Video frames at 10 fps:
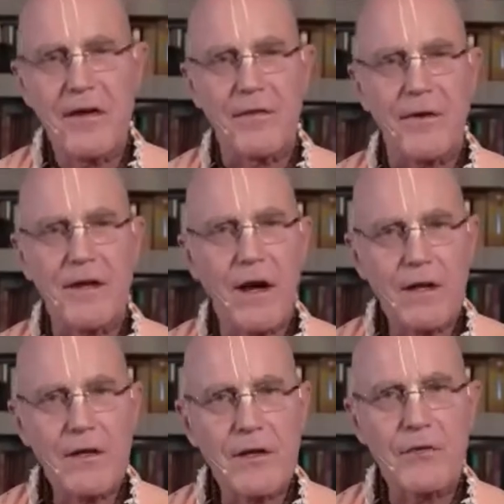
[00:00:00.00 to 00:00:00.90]
the
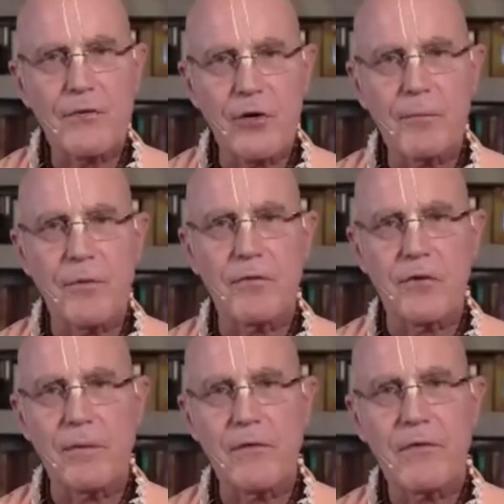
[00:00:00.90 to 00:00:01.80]
Kaliya serpent
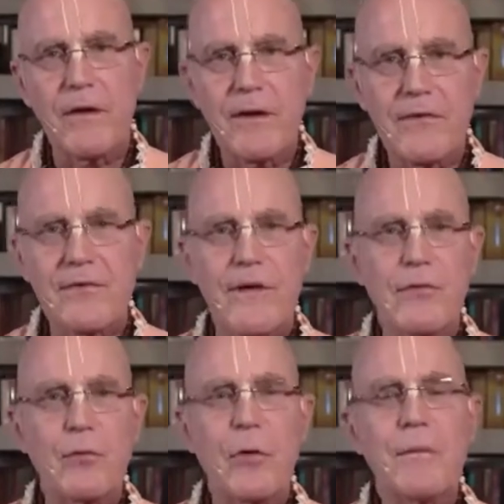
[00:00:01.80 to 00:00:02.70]
should be seen
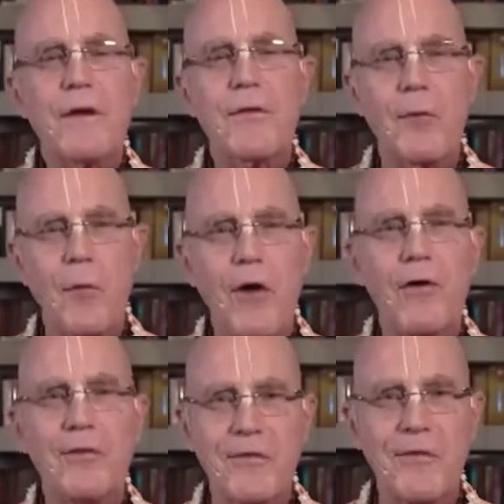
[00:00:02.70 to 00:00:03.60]
swimming in the
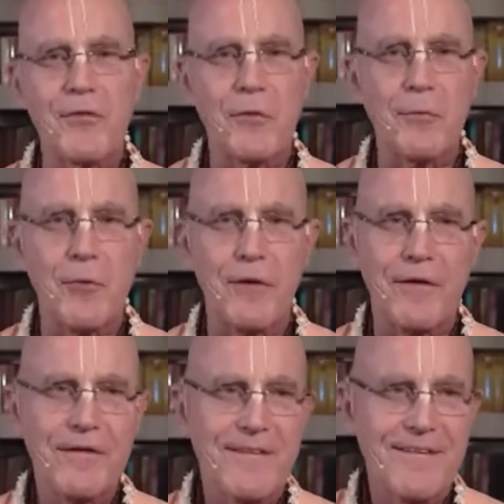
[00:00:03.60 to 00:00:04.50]
waters of the
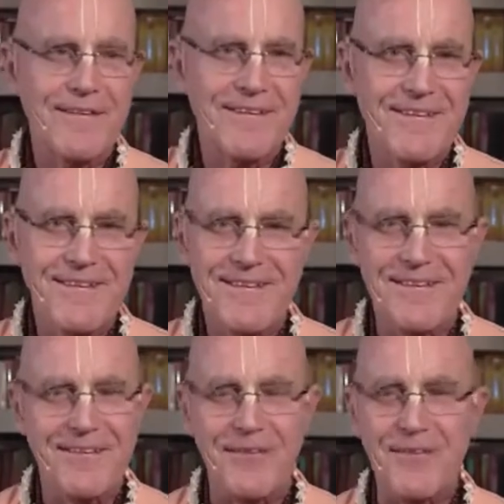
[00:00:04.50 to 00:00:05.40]
Jamuna.
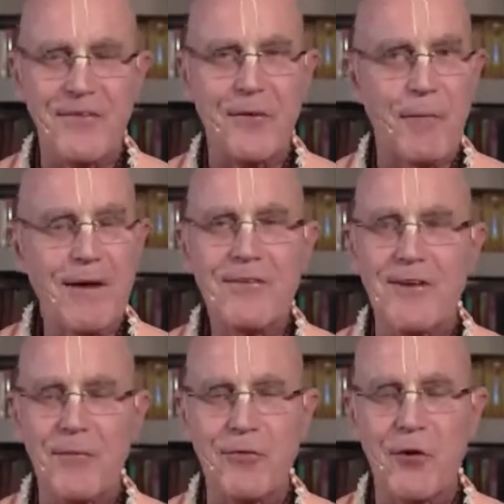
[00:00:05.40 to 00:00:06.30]
This is an
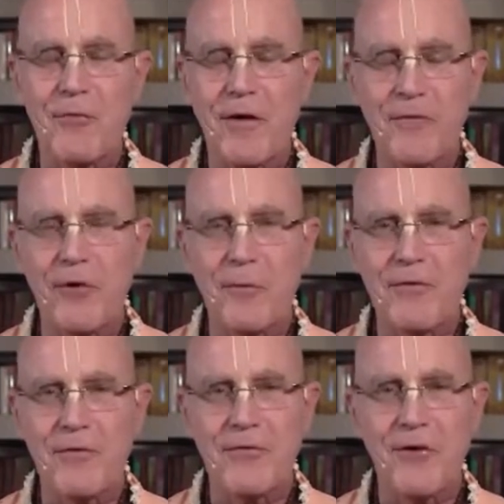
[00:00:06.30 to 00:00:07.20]
amazing
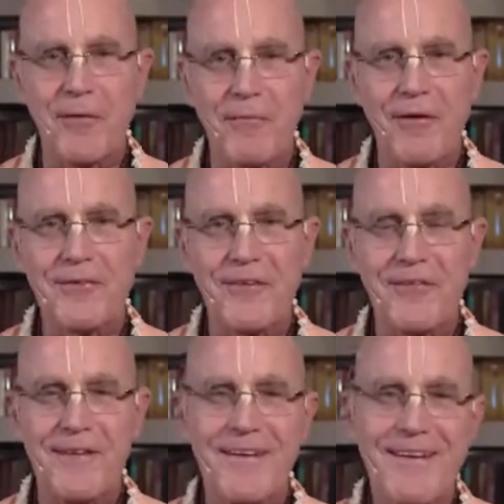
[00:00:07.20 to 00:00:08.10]
observance of
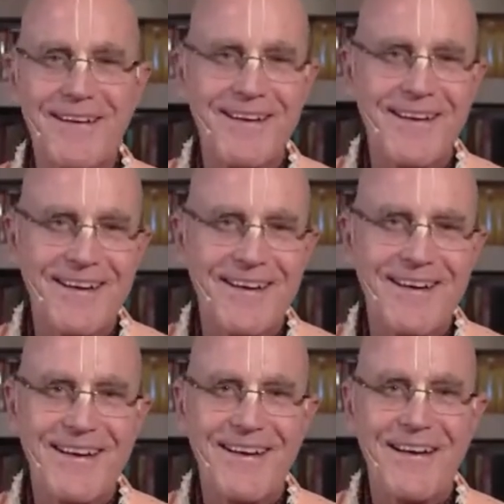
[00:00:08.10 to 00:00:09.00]
Janmastami.
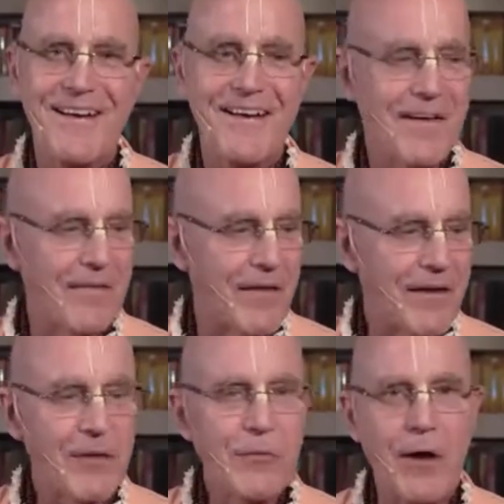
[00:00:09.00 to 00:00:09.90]
Then
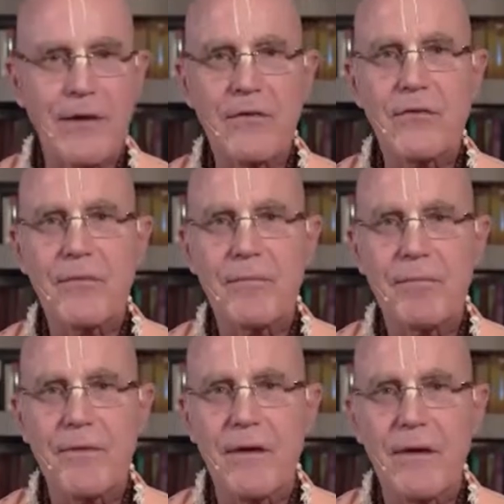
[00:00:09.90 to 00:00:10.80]
he writes
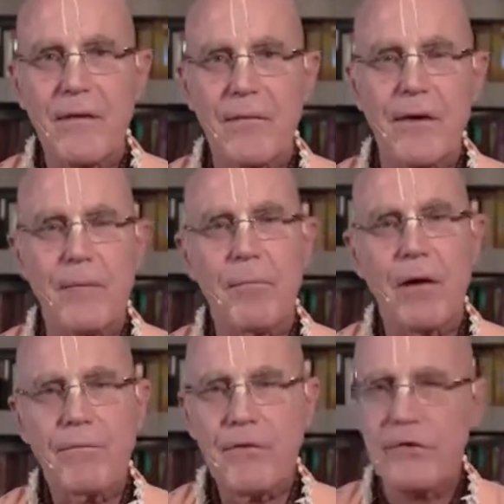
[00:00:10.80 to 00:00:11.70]
that
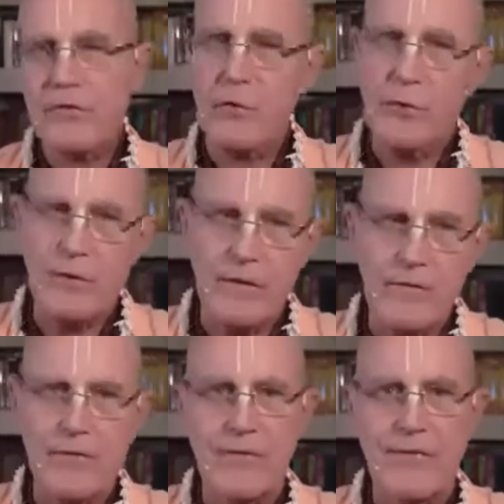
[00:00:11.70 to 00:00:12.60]
above these two
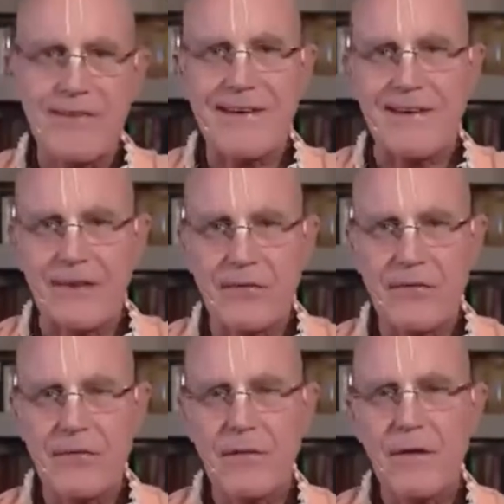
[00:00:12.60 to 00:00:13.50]
different scenes,